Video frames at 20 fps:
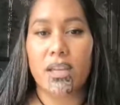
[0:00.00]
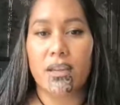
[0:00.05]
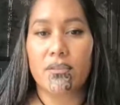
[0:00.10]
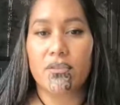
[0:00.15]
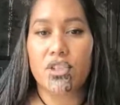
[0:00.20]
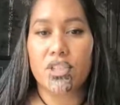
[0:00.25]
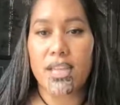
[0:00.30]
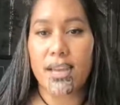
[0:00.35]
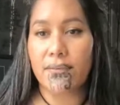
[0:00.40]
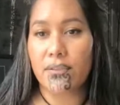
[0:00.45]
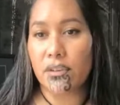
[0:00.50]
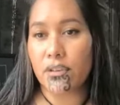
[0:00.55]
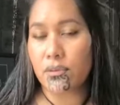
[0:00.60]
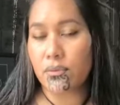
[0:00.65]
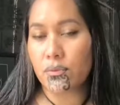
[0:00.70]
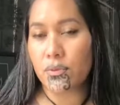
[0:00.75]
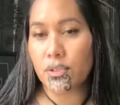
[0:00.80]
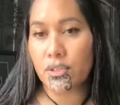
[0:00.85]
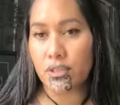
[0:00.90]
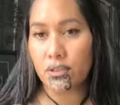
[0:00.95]
Just have a
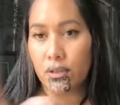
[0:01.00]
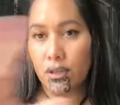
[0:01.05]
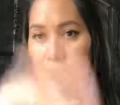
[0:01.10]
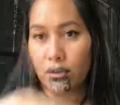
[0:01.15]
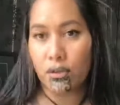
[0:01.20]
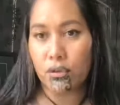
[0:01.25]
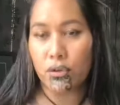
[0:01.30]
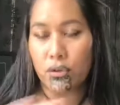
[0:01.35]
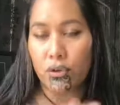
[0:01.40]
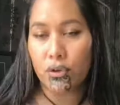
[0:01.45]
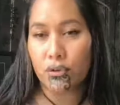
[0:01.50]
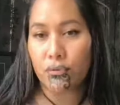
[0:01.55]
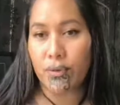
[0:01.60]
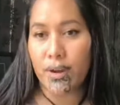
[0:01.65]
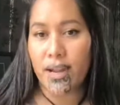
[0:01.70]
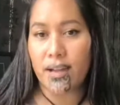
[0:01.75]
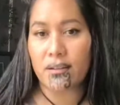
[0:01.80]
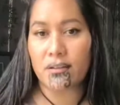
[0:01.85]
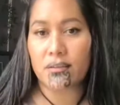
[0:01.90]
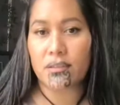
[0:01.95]
little look
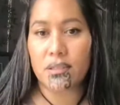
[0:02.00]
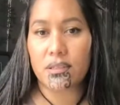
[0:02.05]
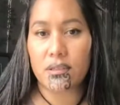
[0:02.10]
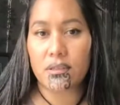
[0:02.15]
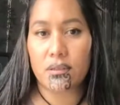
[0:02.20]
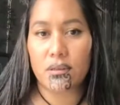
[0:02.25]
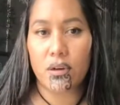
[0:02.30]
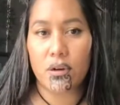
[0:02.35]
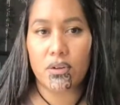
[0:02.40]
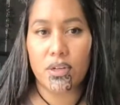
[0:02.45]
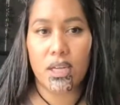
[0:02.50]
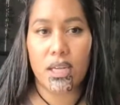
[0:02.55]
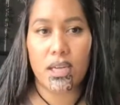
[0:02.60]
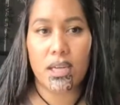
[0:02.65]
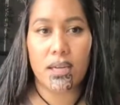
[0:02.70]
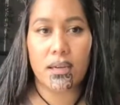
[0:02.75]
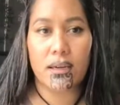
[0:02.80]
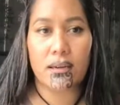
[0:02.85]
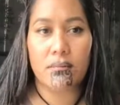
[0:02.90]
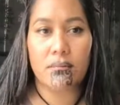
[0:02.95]
around on
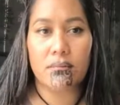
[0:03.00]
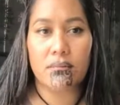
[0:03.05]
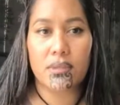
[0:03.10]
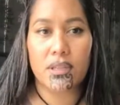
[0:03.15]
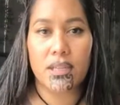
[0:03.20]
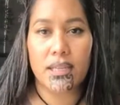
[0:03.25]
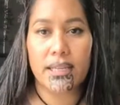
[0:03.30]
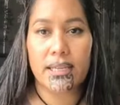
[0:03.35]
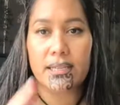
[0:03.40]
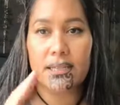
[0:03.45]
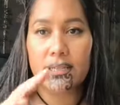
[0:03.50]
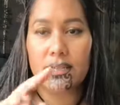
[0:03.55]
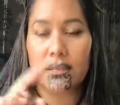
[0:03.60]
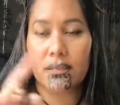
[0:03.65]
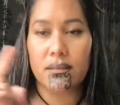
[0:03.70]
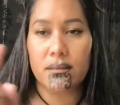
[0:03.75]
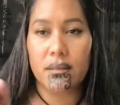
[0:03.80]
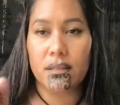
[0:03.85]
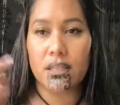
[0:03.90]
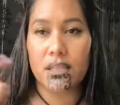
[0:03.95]
here. The links
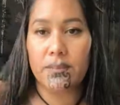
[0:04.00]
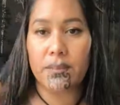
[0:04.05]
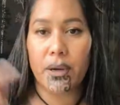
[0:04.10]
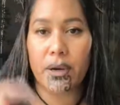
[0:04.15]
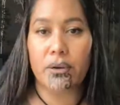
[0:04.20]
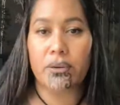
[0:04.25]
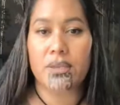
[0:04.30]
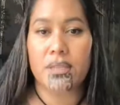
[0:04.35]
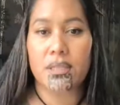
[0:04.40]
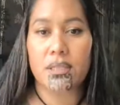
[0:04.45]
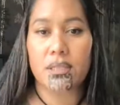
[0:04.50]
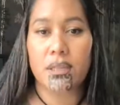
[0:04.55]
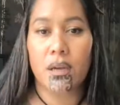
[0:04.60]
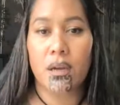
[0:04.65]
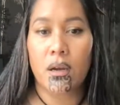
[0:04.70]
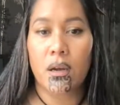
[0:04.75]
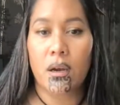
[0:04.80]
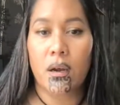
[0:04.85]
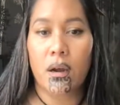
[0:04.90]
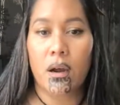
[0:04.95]
in this post,
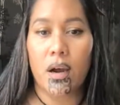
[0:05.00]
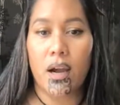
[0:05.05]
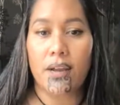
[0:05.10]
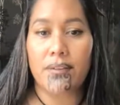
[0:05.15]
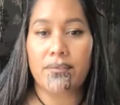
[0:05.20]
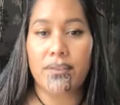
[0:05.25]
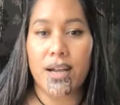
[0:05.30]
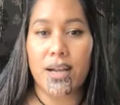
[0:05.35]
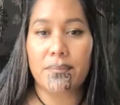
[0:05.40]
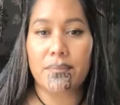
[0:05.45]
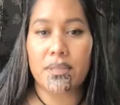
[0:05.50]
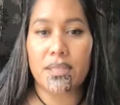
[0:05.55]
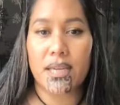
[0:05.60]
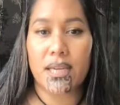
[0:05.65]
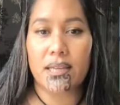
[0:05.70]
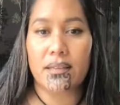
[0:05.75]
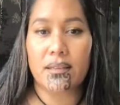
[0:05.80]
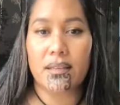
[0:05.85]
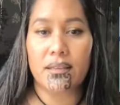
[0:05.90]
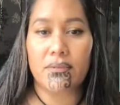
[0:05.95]
I've
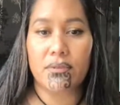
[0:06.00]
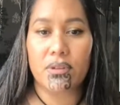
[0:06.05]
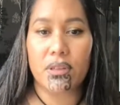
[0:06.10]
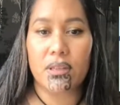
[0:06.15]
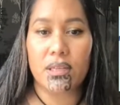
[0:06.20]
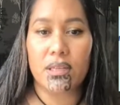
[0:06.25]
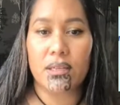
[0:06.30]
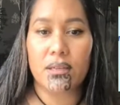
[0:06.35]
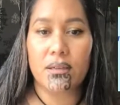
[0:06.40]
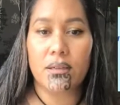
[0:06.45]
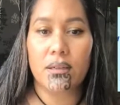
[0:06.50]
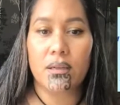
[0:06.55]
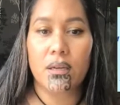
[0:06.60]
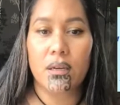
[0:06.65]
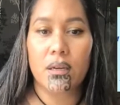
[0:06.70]
updated everything.